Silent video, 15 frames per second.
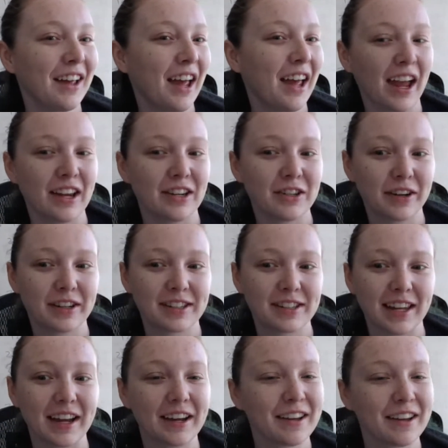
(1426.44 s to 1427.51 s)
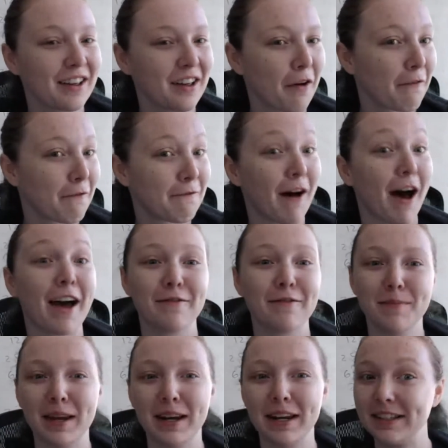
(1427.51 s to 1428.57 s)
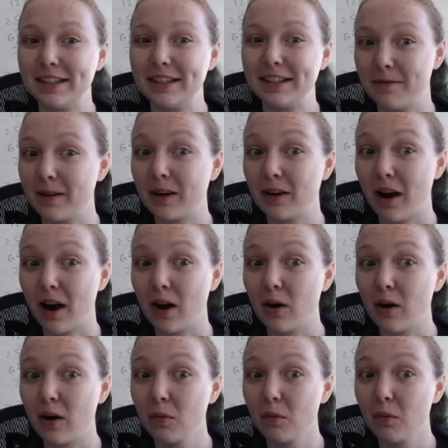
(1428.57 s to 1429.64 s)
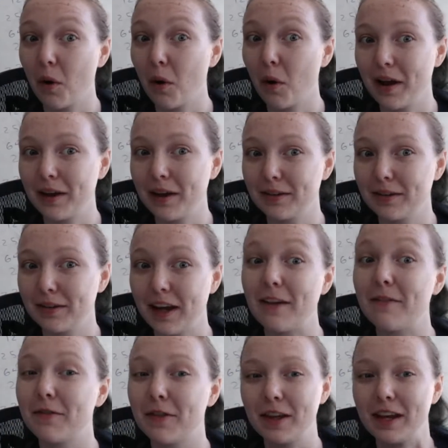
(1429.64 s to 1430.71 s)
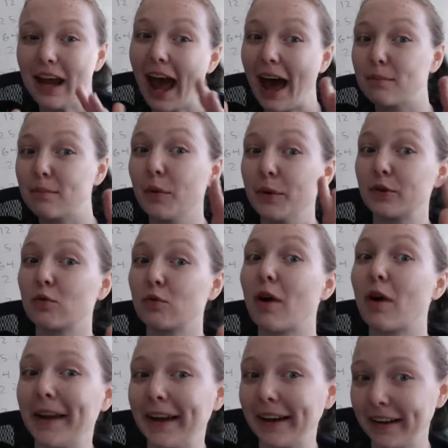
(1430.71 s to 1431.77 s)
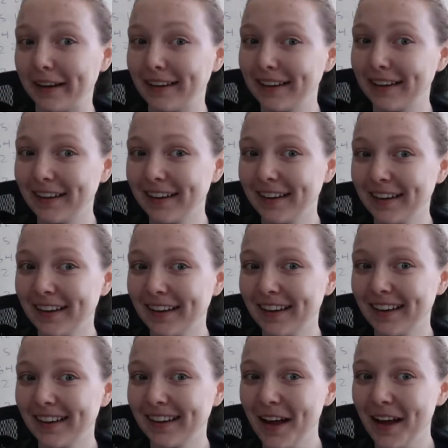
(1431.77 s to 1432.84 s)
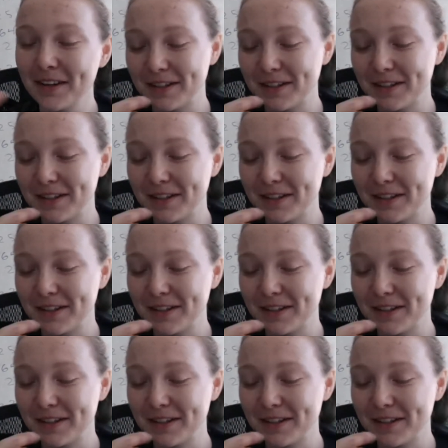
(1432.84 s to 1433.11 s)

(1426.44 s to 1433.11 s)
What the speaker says: It took us like 5 minutes to figure out if the app was running. So